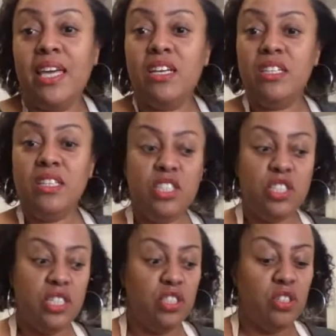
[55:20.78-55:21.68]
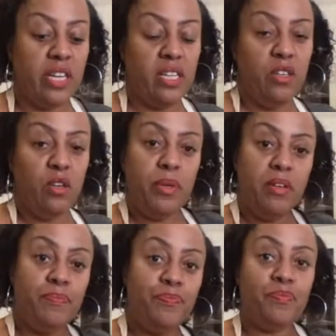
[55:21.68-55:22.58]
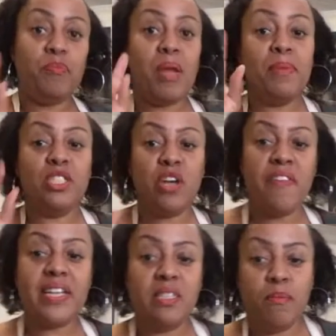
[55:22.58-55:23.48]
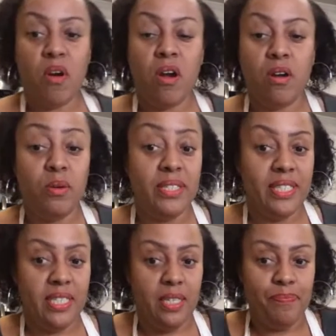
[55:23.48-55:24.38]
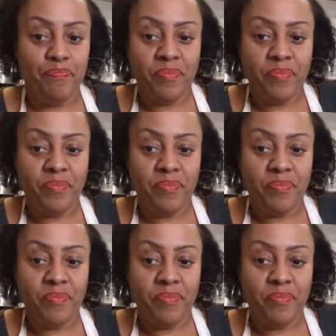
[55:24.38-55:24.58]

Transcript: It could be ginger, like a little bit of, but I'm going to try that tomorrow and see.